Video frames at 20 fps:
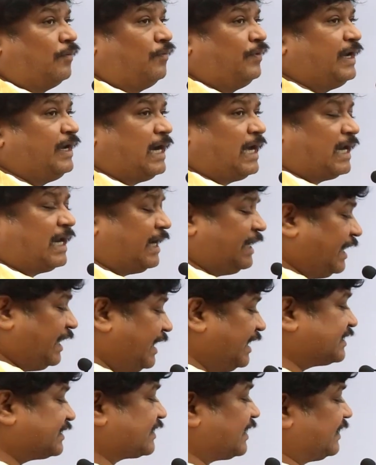we already
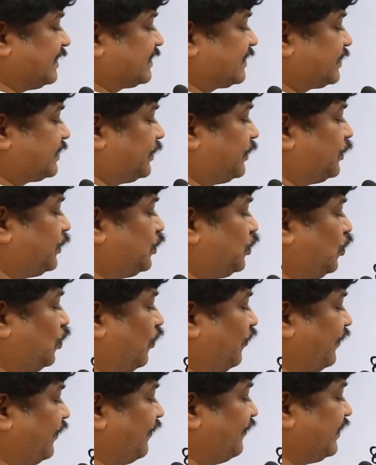discussed,
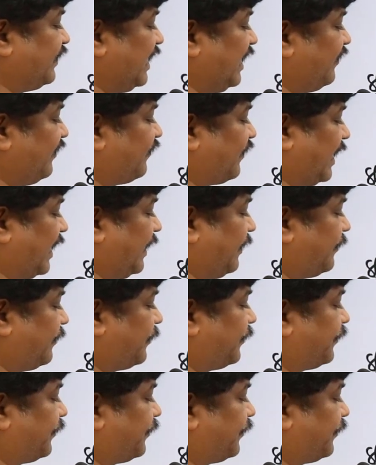two fifty-five.